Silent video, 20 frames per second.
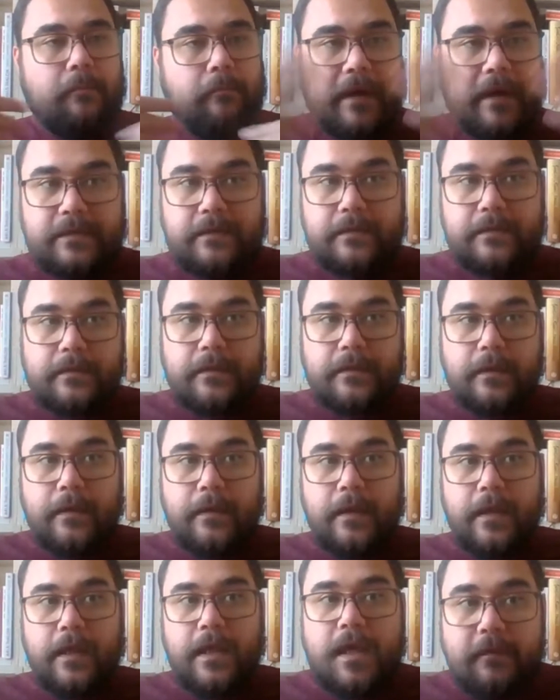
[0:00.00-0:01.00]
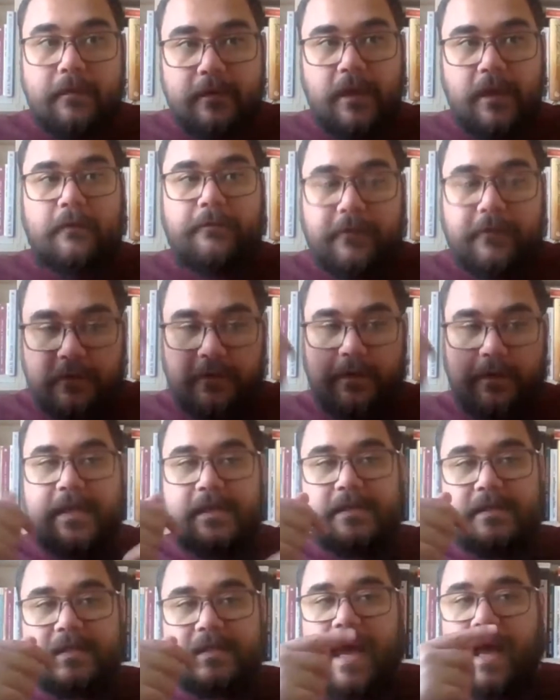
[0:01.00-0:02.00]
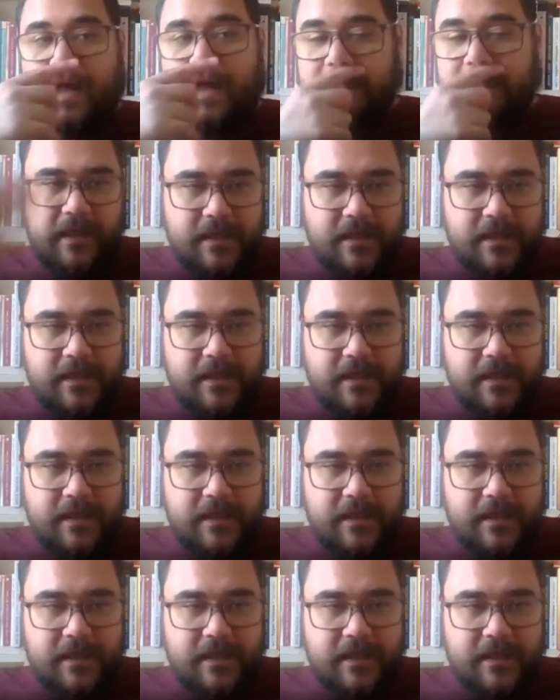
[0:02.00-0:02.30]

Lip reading: But even after his death,